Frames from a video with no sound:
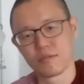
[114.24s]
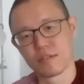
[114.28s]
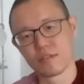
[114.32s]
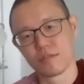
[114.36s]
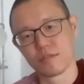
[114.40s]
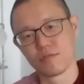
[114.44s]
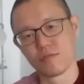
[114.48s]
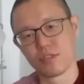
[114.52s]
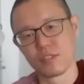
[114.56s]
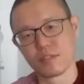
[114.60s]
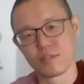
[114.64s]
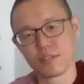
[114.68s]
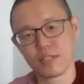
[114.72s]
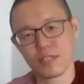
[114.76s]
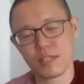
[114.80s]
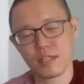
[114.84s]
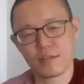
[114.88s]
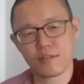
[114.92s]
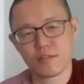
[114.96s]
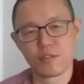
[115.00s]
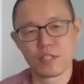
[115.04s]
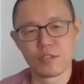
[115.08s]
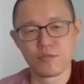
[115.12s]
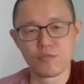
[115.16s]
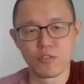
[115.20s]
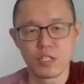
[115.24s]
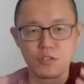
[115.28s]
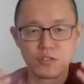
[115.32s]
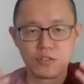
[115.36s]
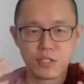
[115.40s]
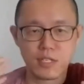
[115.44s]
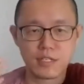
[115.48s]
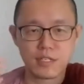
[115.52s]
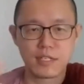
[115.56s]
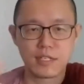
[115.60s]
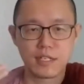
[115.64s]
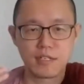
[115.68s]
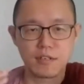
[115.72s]
we
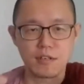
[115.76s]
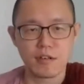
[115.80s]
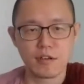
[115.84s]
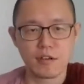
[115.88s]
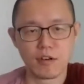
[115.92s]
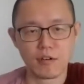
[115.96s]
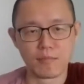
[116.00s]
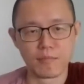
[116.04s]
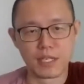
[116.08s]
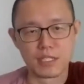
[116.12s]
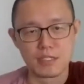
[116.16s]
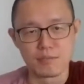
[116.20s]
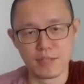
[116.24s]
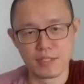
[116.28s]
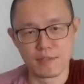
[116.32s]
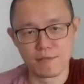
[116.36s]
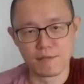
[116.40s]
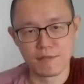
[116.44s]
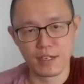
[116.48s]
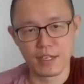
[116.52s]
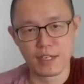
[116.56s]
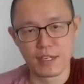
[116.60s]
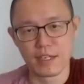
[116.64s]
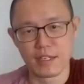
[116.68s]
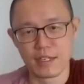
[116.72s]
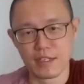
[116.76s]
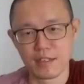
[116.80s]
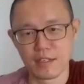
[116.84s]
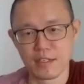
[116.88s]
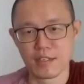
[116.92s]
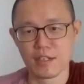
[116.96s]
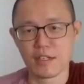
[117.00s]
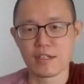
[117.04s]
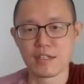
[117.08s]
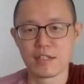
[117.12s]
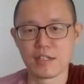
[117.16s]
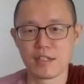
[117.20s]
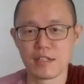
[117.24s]
usually think, oh, must be fair,
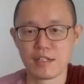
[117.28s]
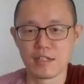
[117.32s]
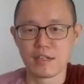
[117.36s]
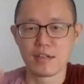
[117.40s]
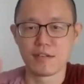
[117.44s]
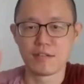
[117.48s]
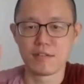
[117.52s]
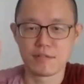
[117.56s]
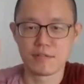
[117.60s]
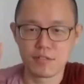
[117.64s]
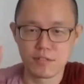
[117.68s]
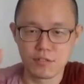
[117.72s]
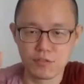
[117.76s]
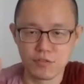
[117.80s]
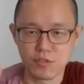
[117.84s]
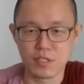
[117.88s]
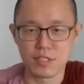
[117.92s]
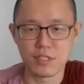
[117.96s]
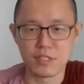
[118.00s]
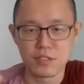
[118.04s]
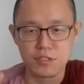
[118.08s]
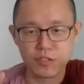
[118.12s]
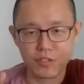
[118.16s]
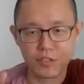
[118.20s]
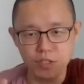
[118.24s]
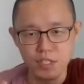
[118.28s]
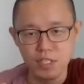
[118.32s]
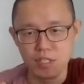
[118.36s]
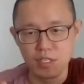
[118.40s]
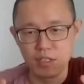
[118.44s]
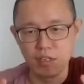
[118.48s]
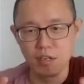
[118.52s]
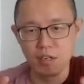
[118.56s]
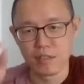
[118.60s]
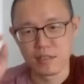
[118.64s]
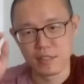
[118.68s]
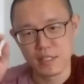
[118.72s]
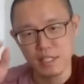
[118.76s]
yeah? 3
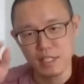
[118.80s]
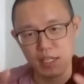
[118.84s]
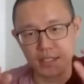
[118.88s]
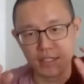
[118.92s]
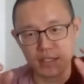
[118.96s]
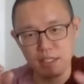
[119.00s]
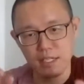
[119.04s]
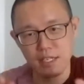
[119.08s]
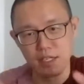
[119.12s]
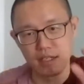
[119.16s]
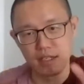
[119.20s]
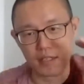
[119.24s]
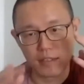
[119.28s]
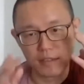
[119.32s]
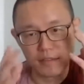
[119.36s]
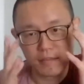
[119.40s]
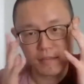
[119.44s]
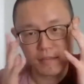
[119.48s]
or 10.